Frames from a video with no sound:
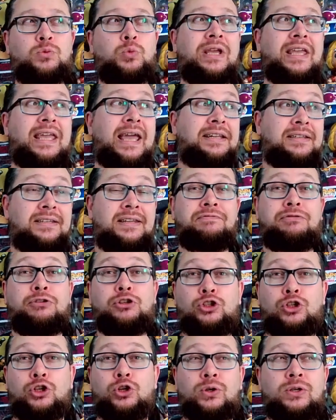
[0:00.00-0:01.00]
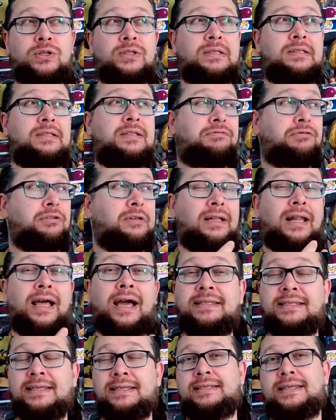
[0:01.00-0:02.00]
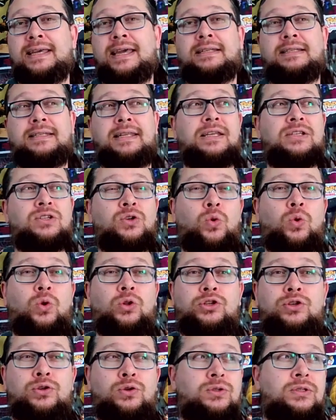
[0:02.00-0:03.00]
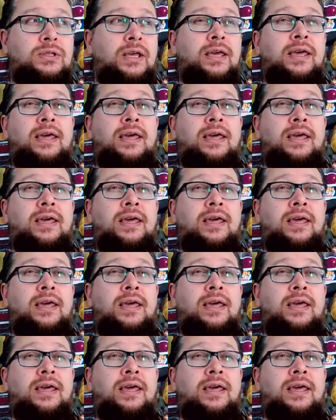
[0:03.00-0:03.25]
we get different looks and different lighting techniques all used